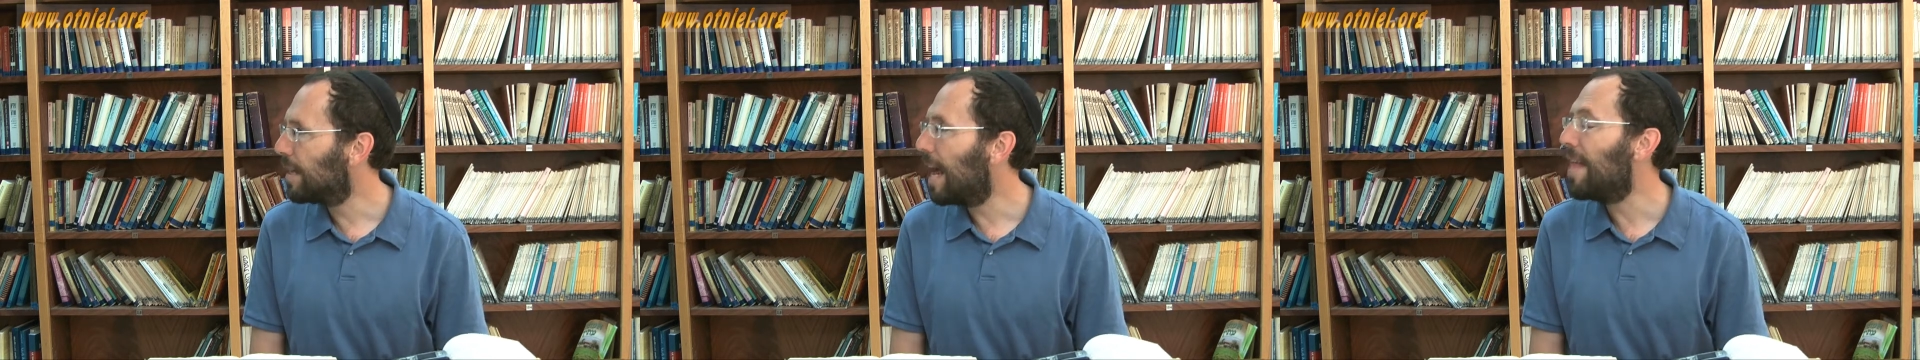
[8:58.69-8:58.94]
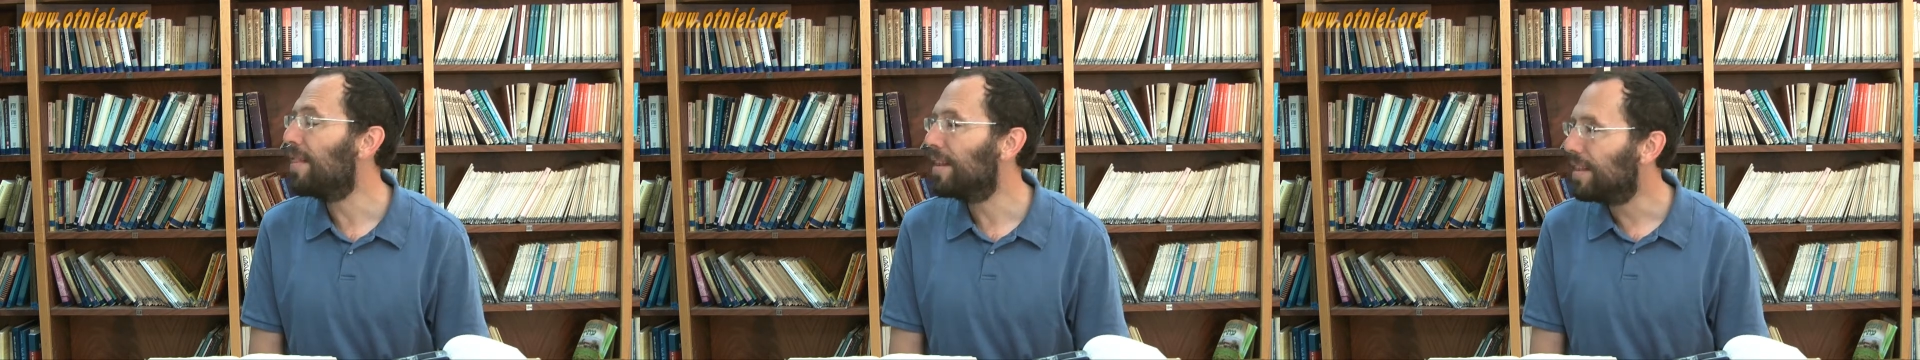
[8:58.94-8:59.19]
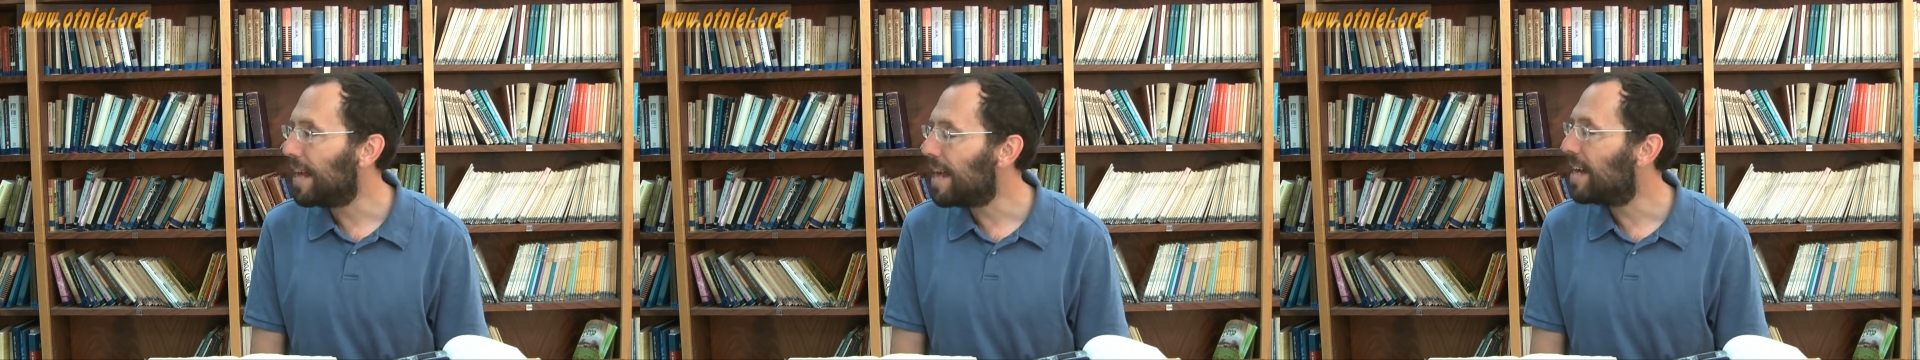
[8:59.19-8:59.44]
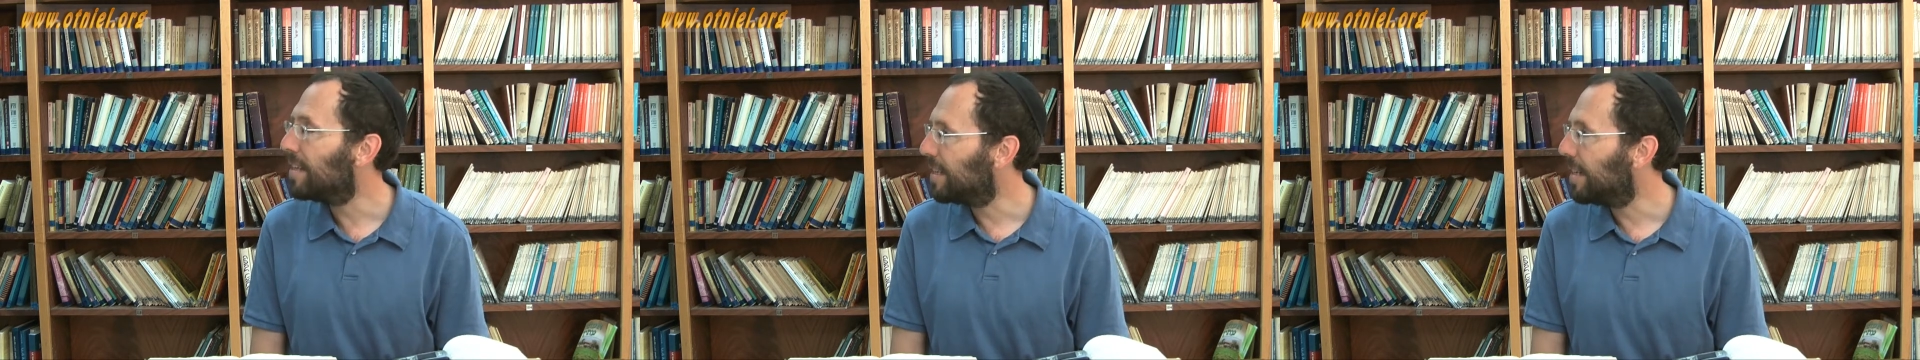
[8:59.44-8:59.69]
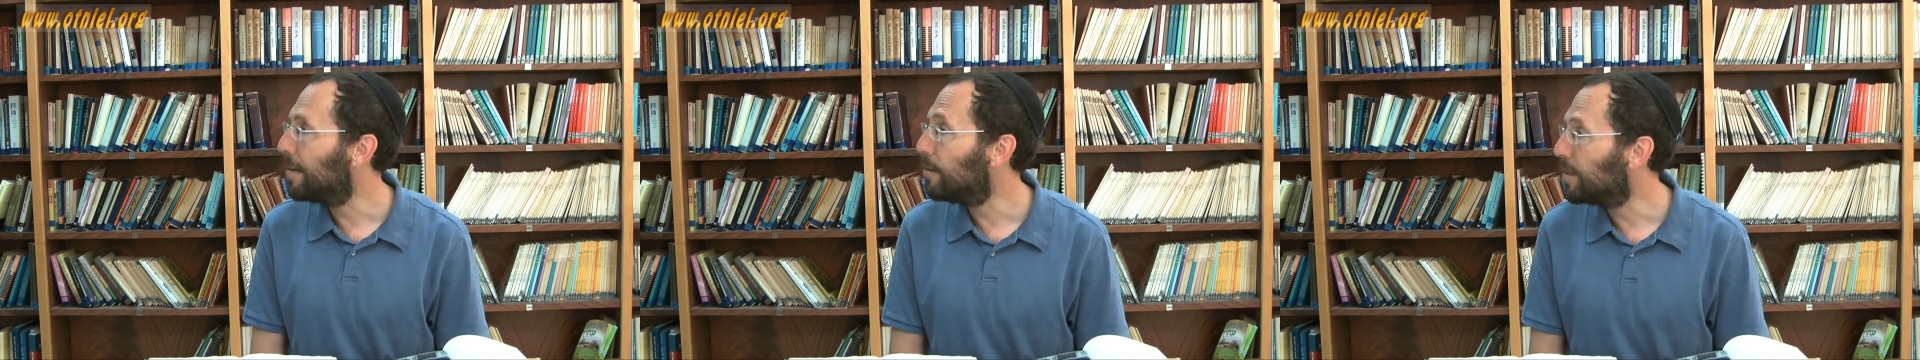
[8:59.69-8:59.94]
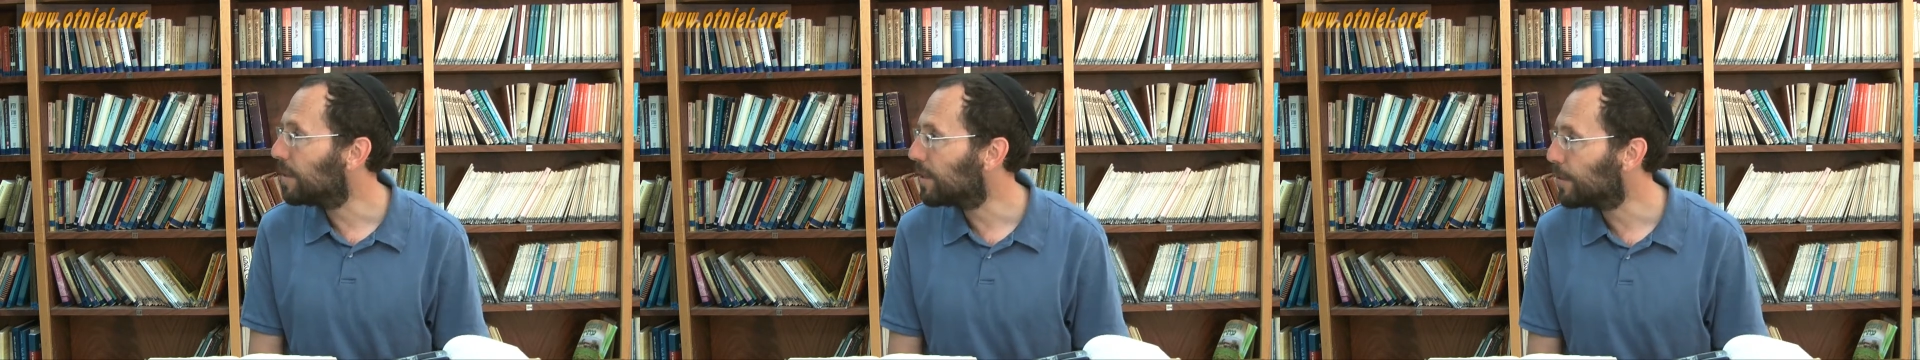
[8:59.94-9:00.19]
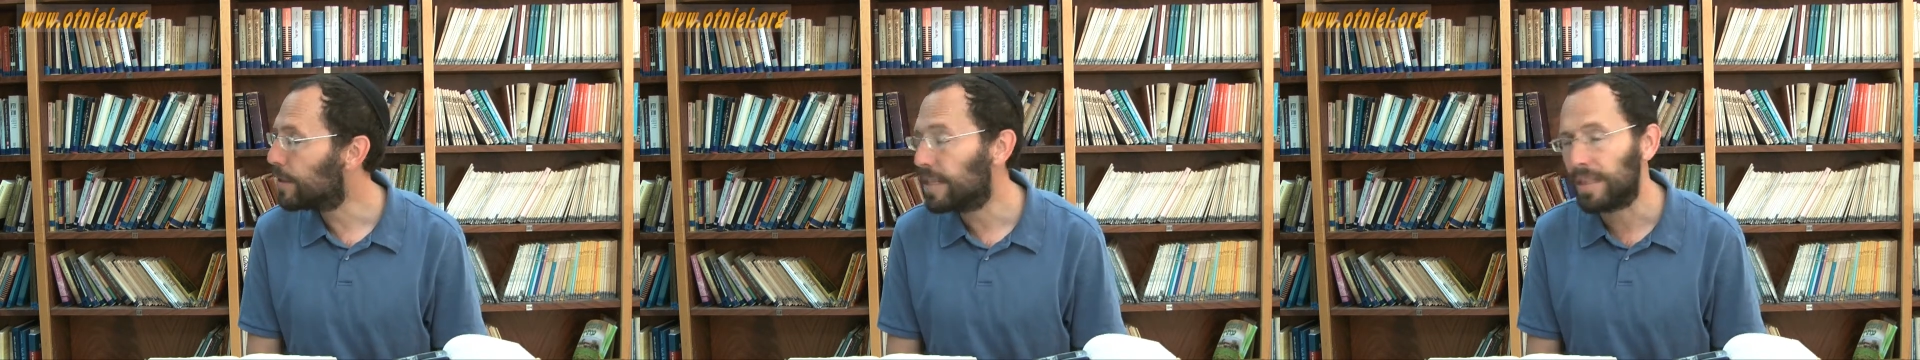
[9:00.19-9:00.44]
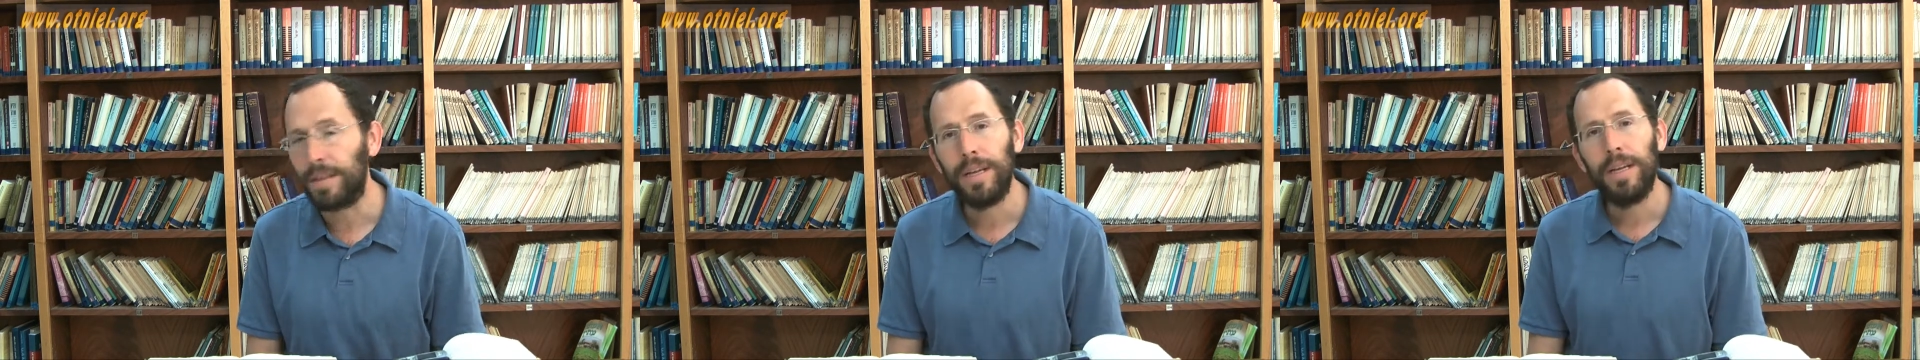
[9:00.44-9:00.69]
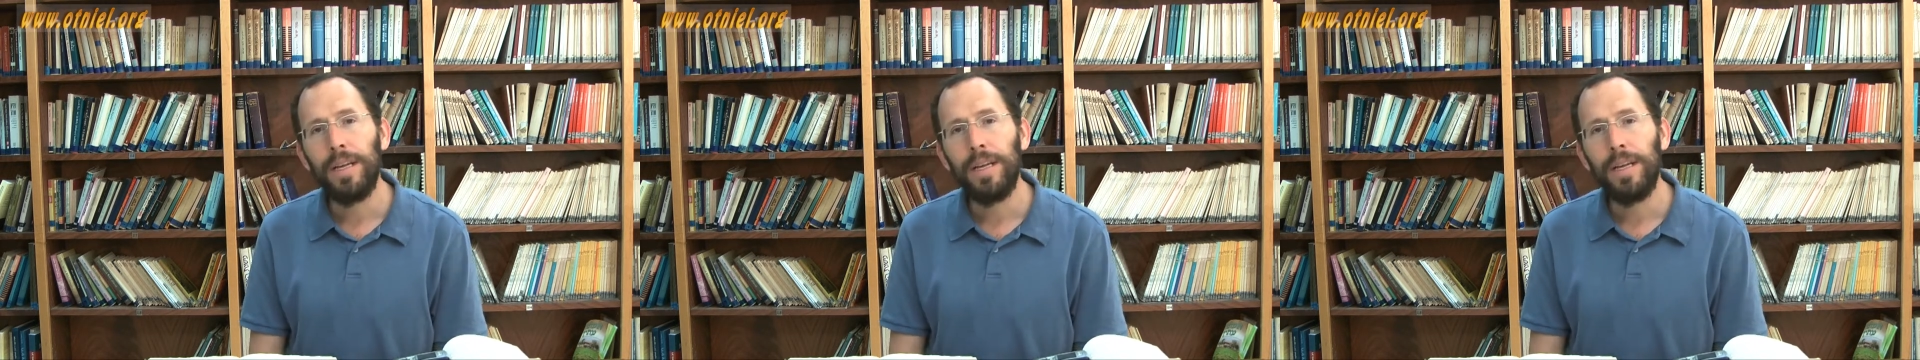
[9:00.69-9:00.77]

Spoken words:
and the land and Eretz Yisrael.